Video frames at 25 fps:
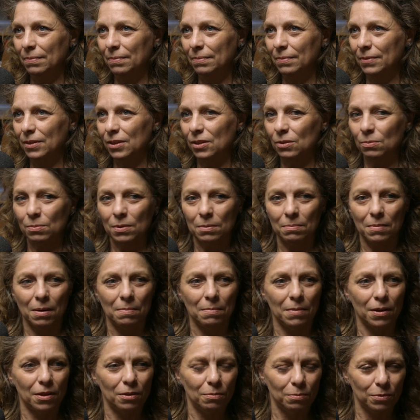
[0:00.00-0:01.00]
Because when my
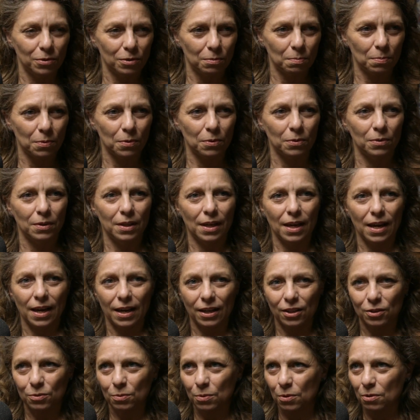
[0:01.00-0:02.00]
mother was born, my
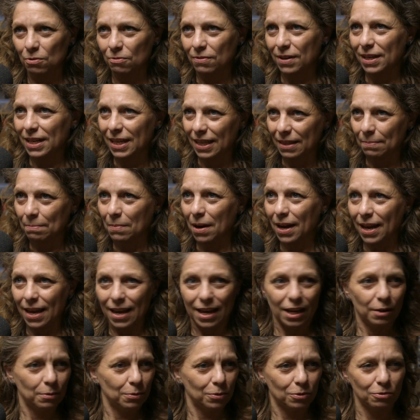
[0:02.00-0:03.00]
egg
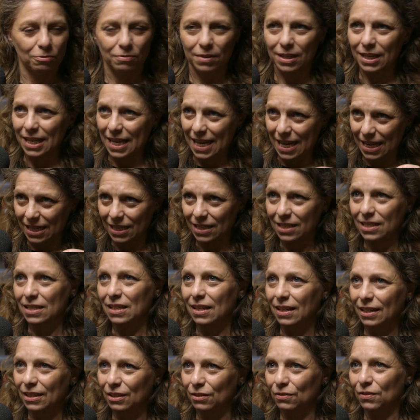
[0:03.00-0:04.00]
was already
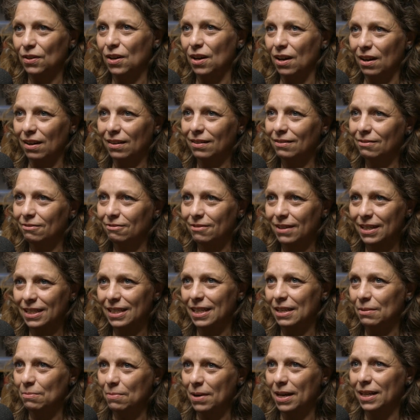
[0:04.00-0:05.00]
inside of her,
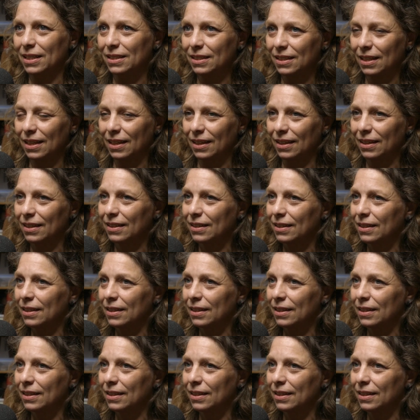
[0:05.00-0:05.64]
ready, waiting.